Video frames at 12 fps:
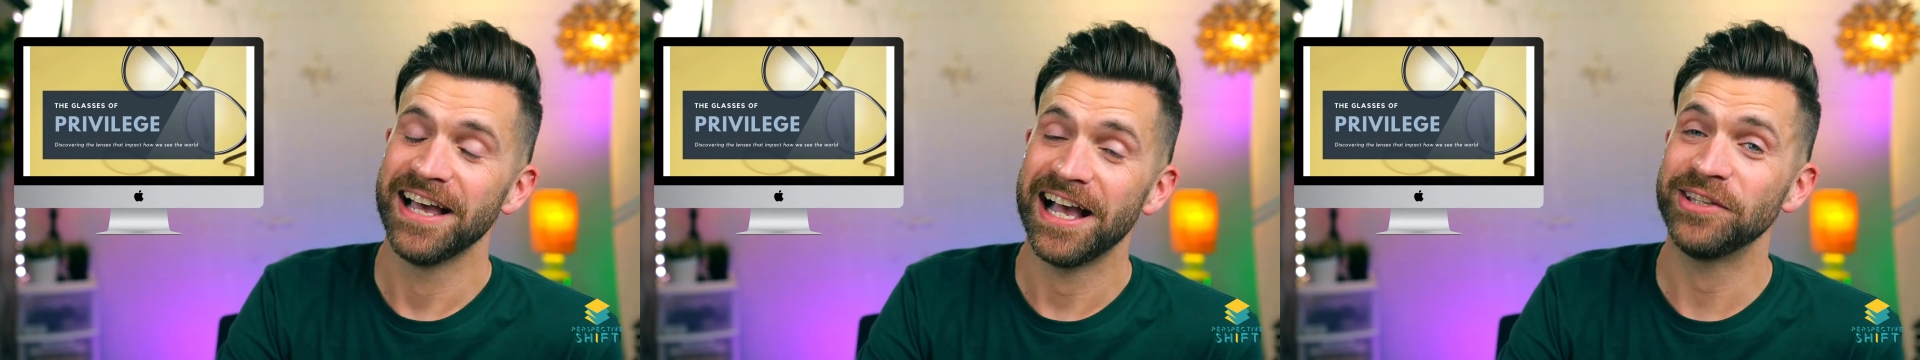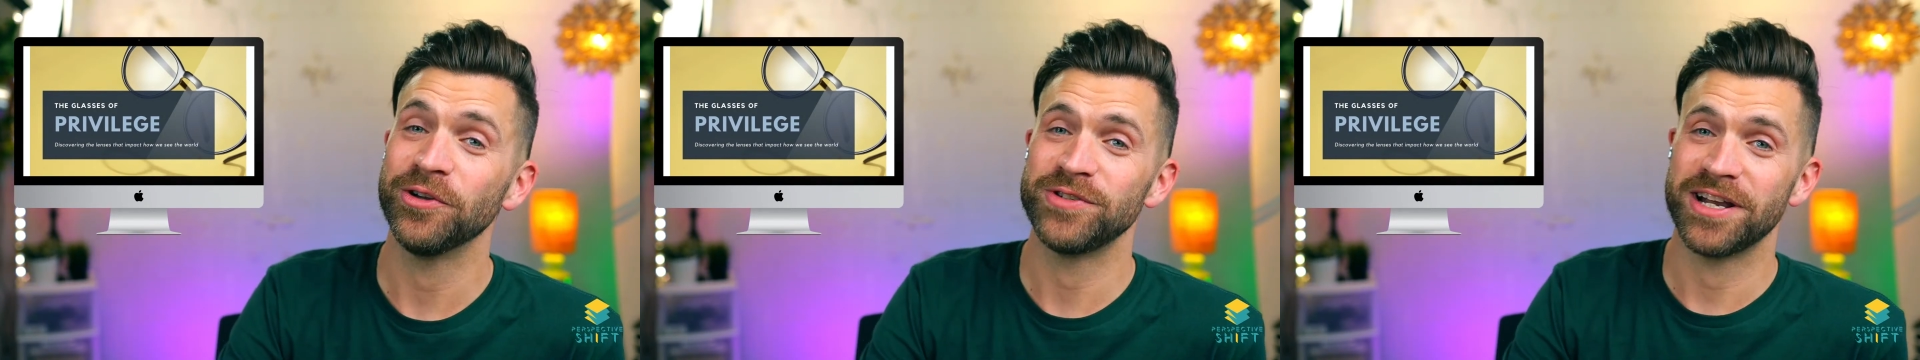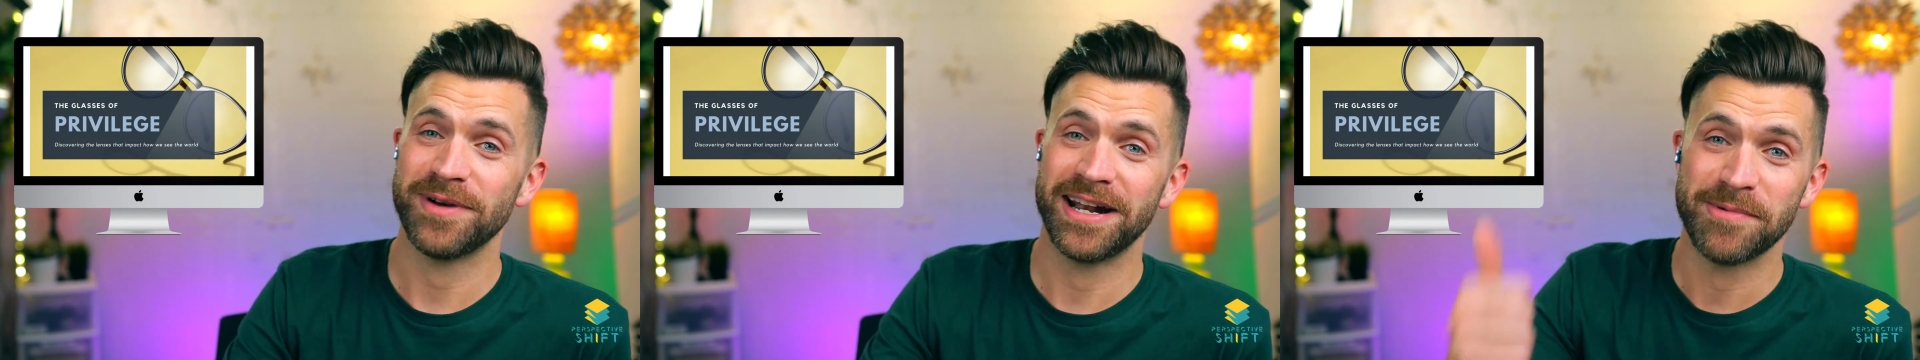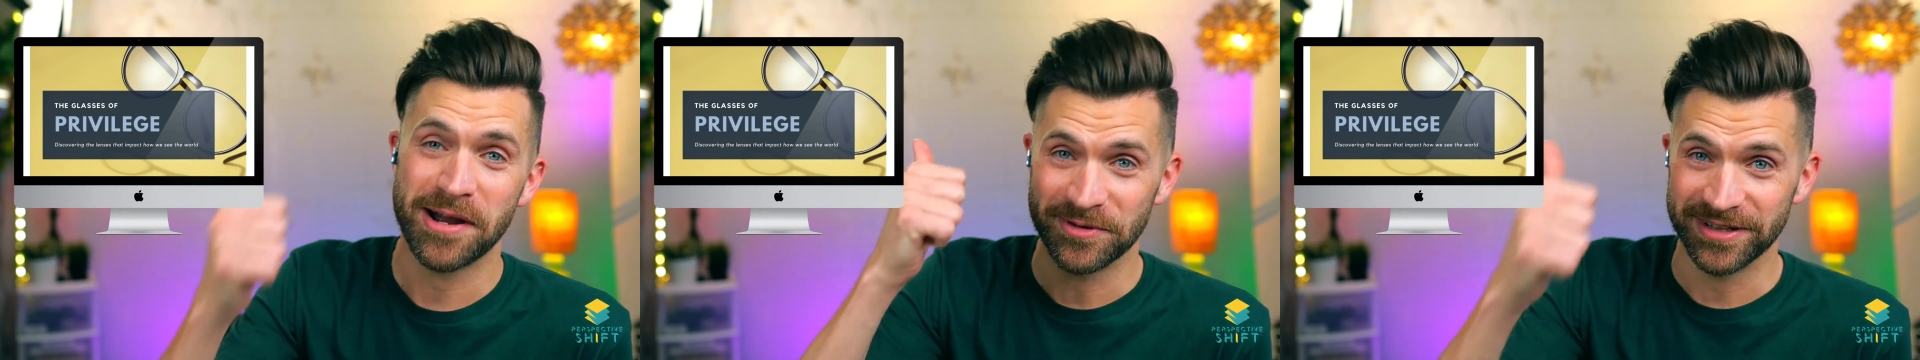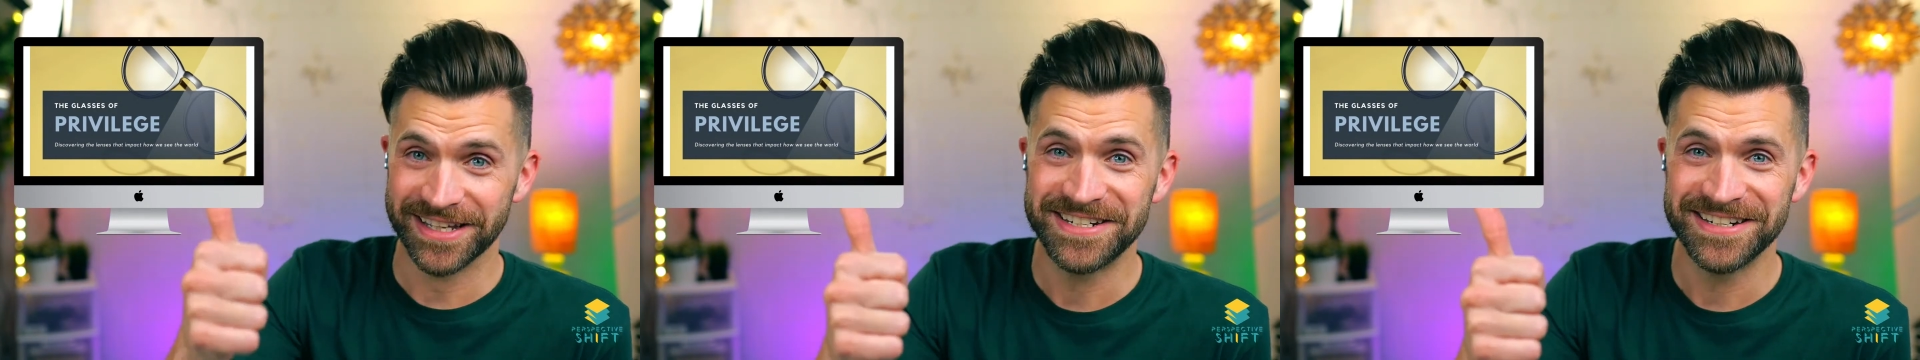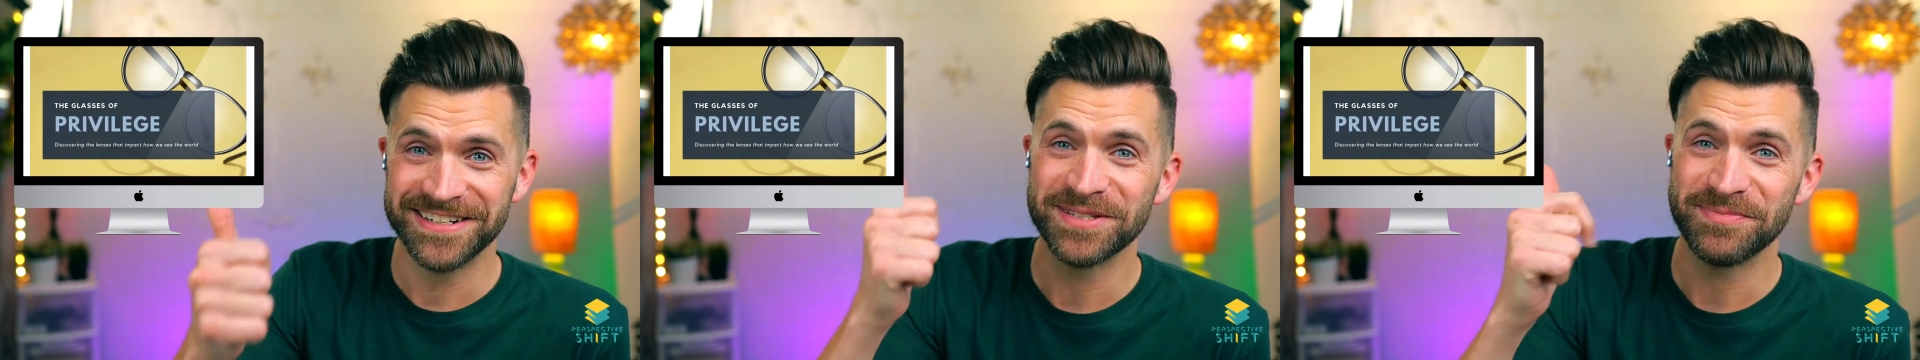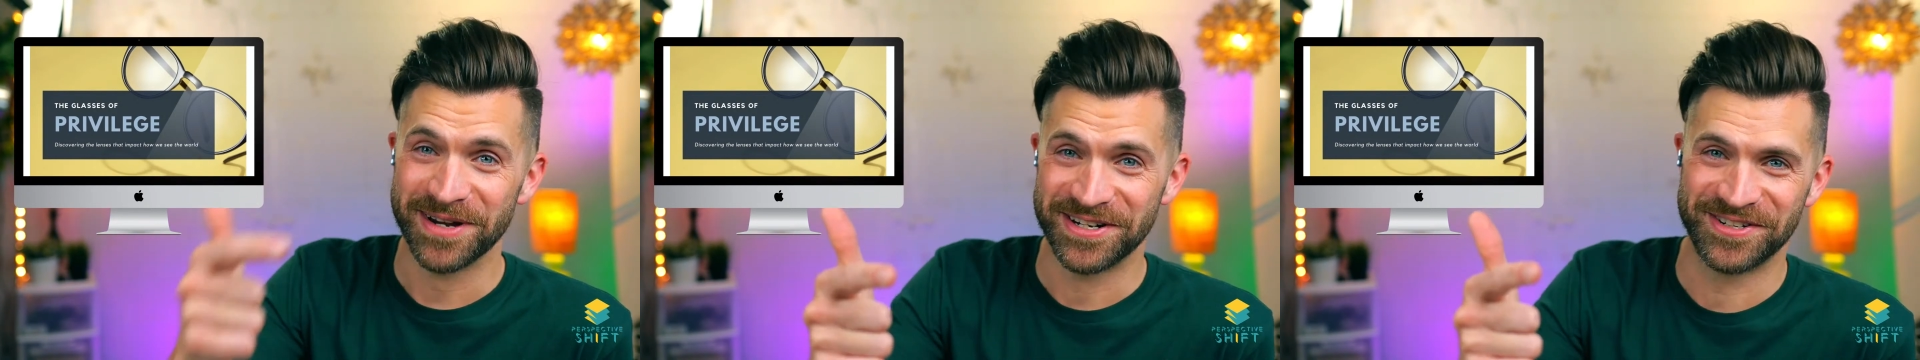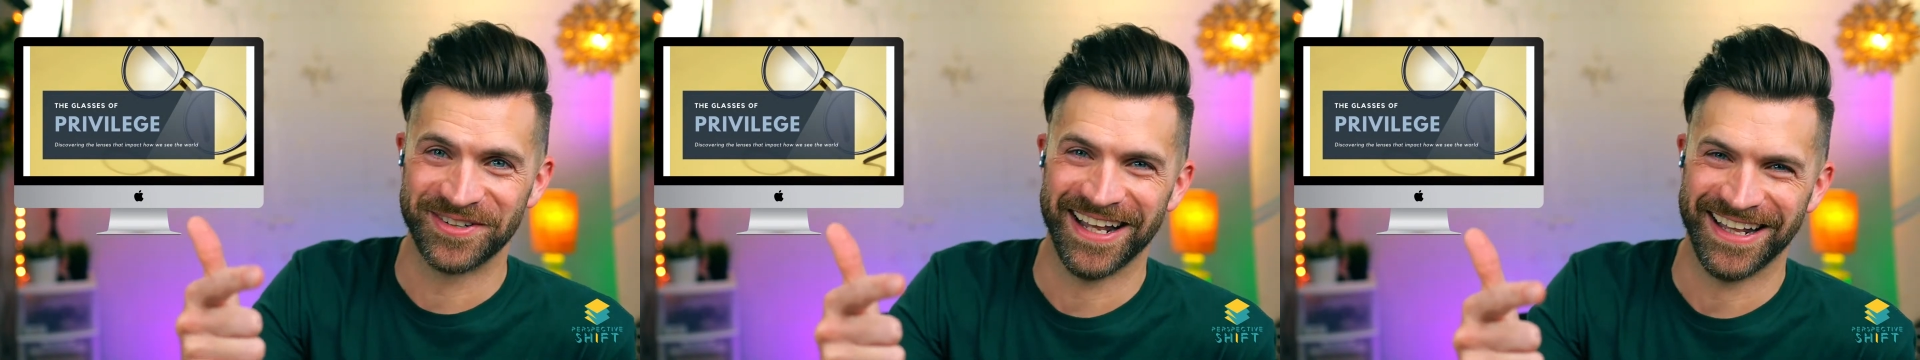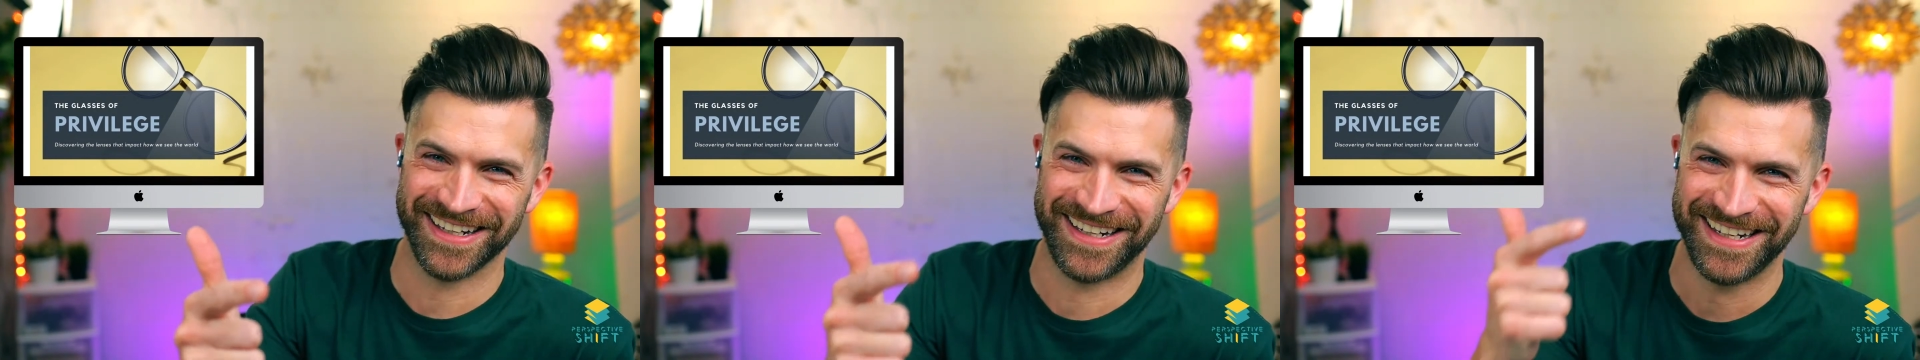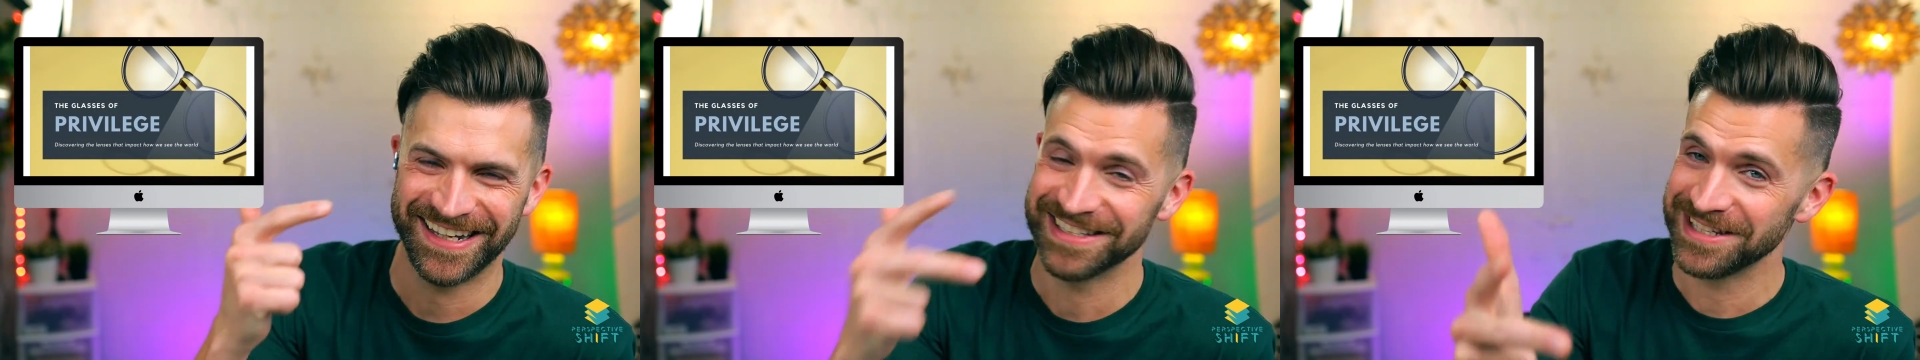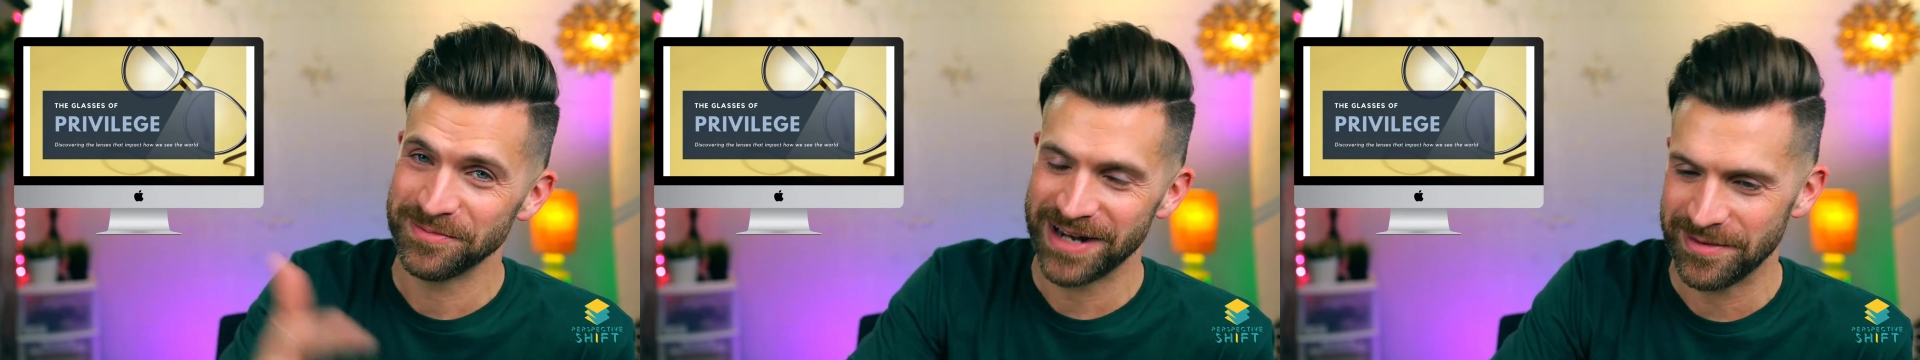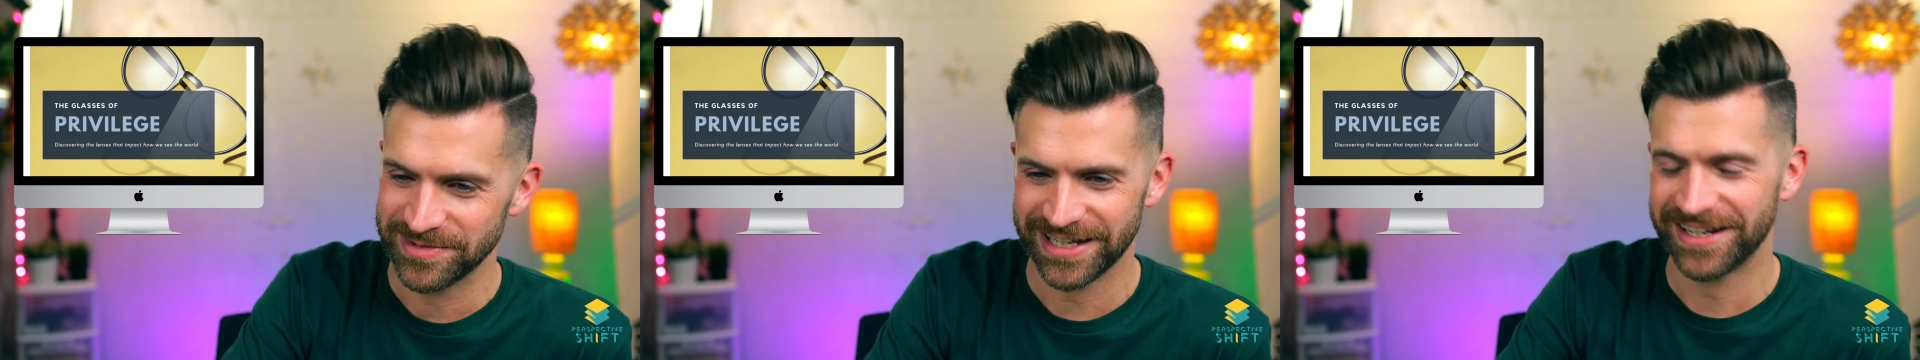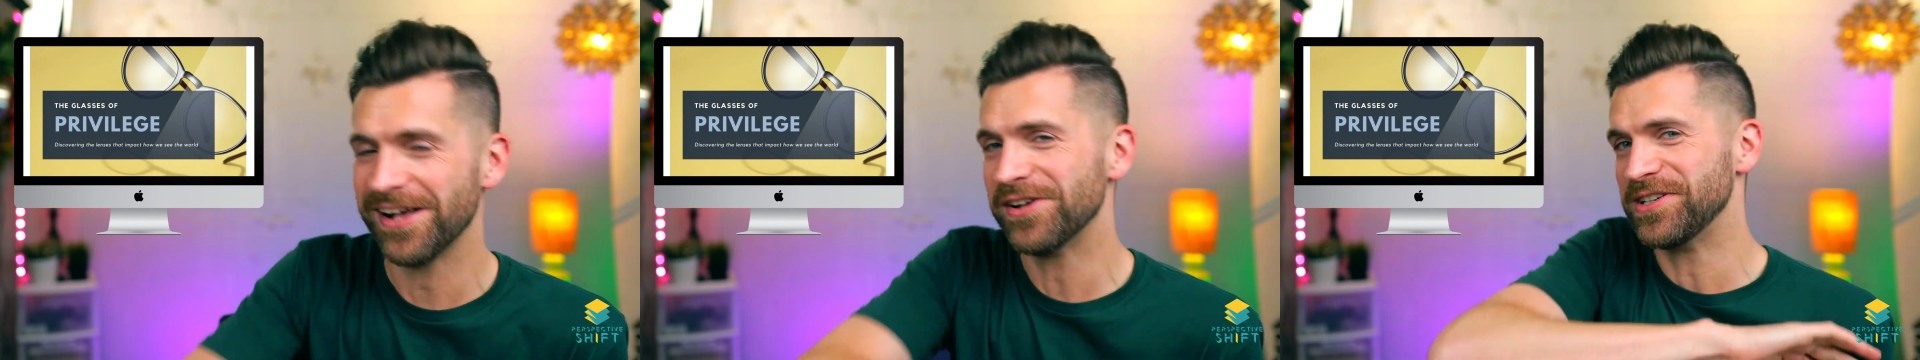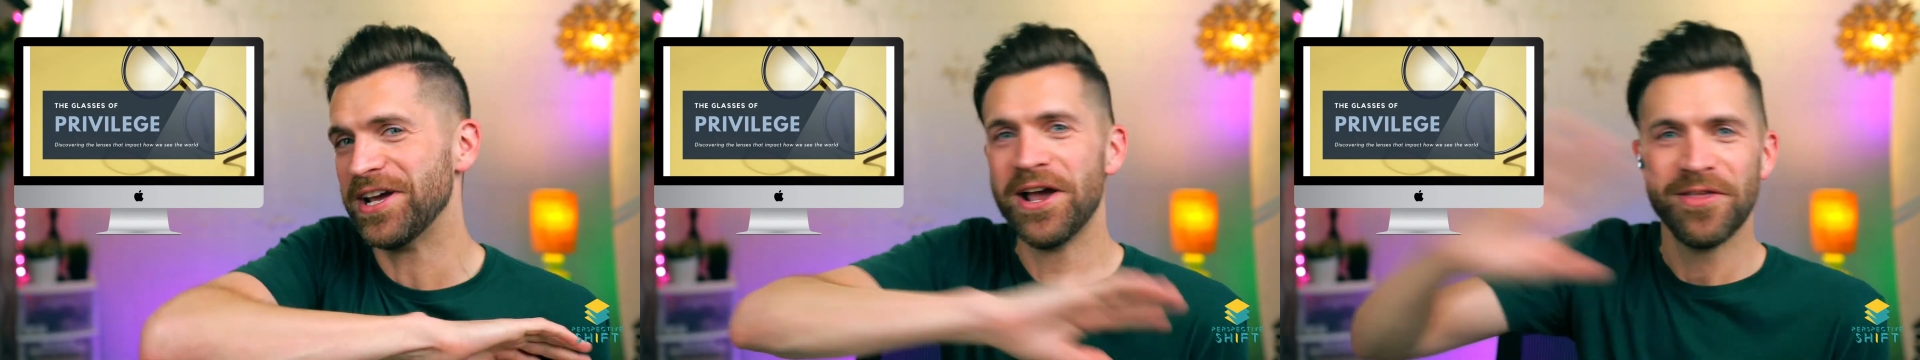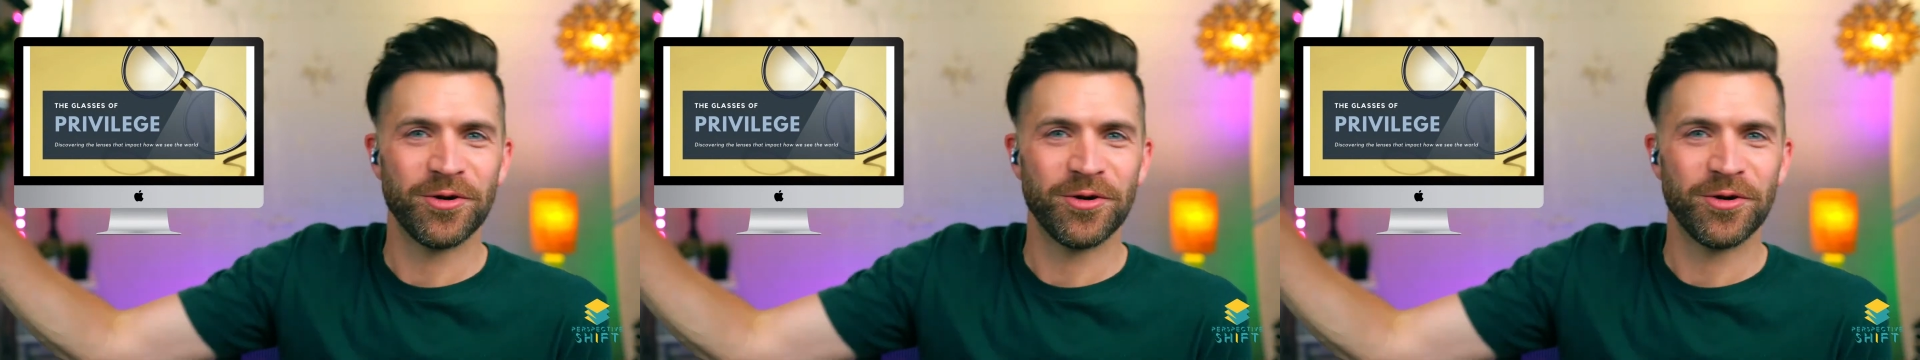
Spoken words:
I told you, I write about religion, spirituality, and sometimes psychology.